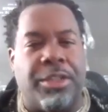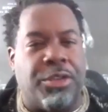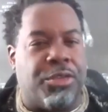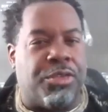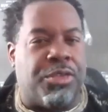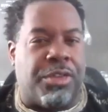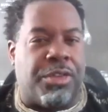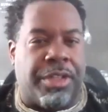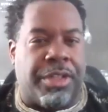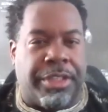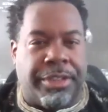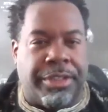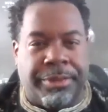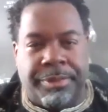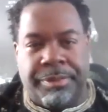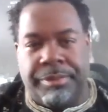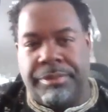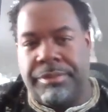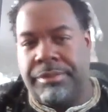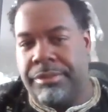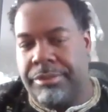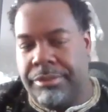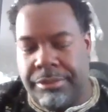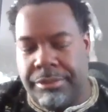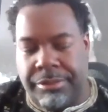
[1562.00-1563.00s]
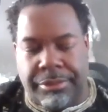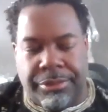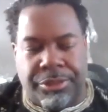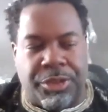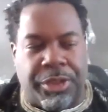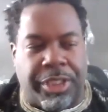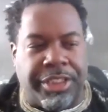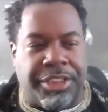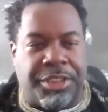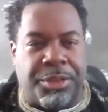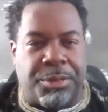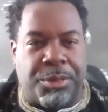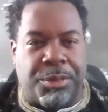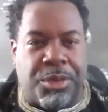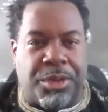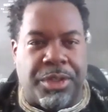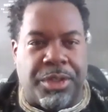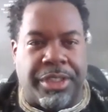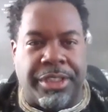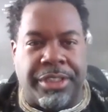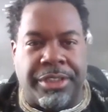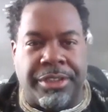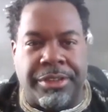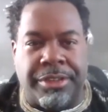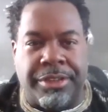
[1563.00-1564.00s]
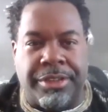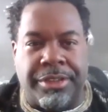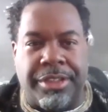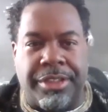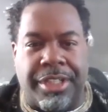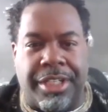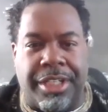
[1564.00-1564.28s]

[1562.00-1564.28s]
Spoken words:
you from." Tracy Morgan.